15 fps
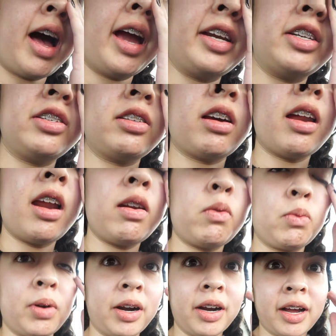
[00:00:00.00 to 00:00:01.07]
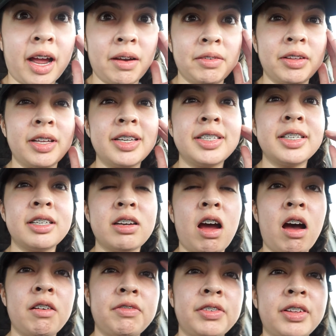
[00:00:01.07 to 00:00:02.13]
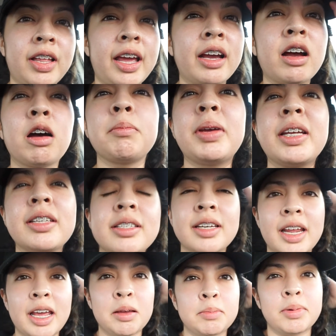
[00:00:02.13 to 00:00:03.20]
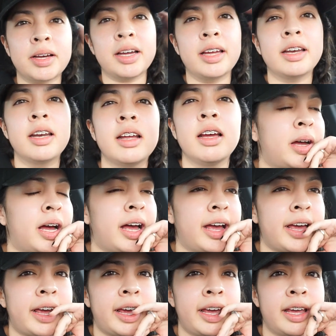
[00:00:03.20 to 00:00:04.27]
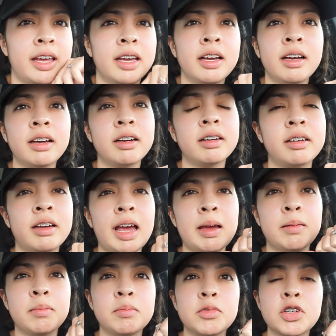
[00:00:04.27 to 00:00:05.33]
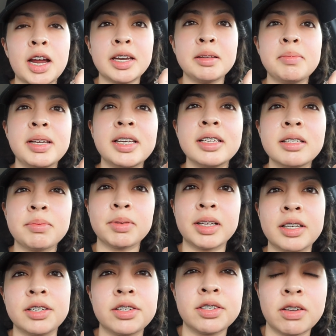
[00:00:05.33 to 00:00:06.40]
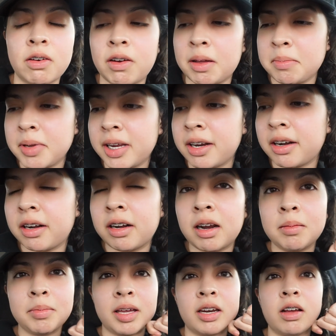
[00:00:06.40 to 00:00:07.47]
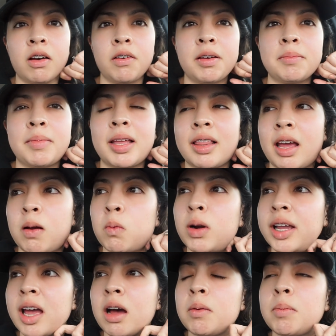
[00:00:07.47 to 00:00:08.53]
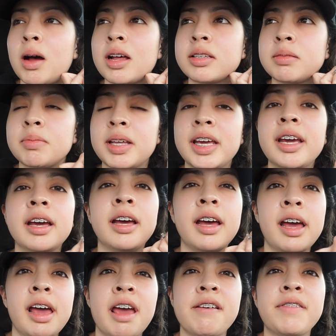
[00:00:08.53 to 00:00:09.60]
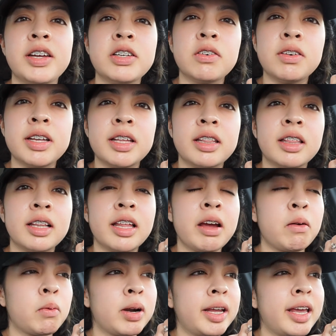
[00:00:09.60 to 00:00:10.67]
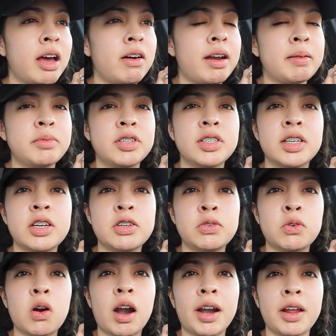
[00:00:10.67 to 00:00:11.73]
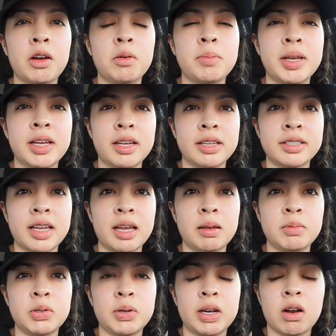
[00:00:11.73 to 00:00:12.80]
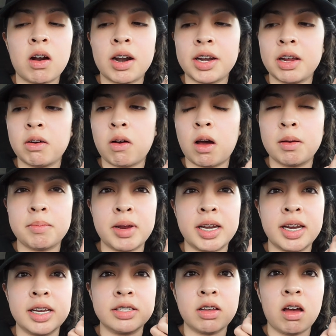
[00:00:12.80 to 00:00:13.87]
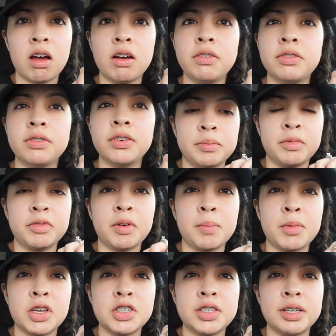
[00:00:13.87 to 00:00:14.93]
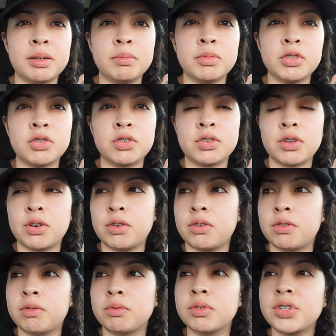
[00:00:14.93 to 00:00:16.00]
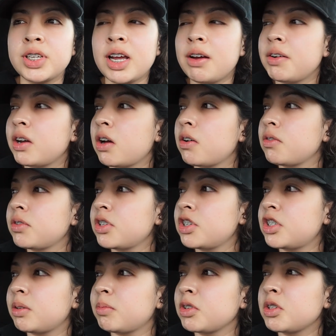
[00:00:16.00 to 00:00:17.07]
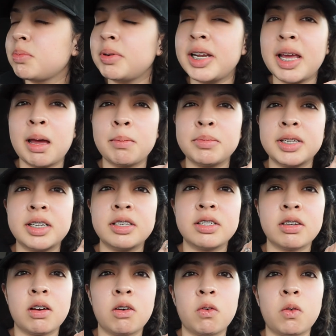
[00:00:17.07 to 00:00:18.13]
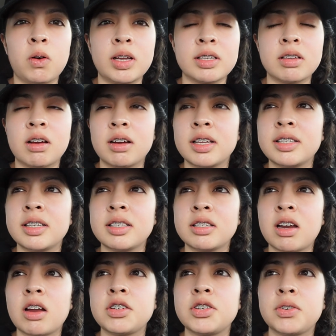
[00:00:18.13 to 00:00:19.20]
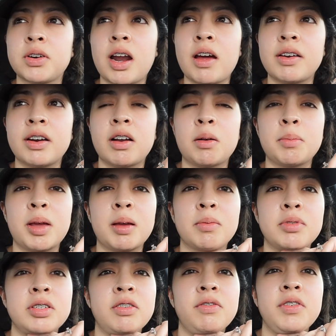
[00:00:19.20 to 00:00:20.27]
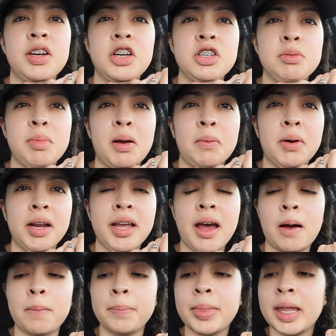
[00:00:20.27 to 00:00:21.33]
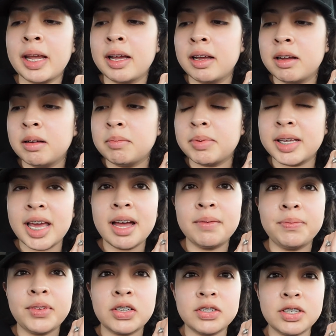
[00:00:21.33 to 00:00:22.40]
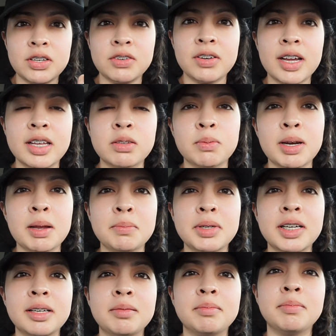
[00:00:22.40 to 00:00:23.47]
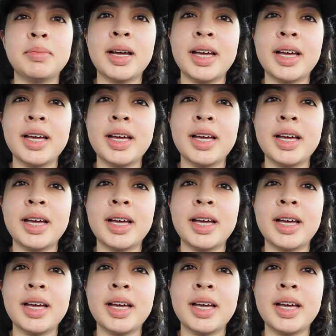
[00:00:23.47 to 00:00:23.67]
I just got out of work. I really did not feel like coming today, but I am trying to be disciplined. So I'm here. I'm gonna go hit my leg workout possibly. If I don't hit the leg workout, I'm just gonna do cardio because I am doing cardio on my days off from the gym. So we'll see how it goes. The gym looks pretty empty, so as long as it's not too crowded, I'll be able to finish my workout. But yeah, I'll see you guys when I'm done.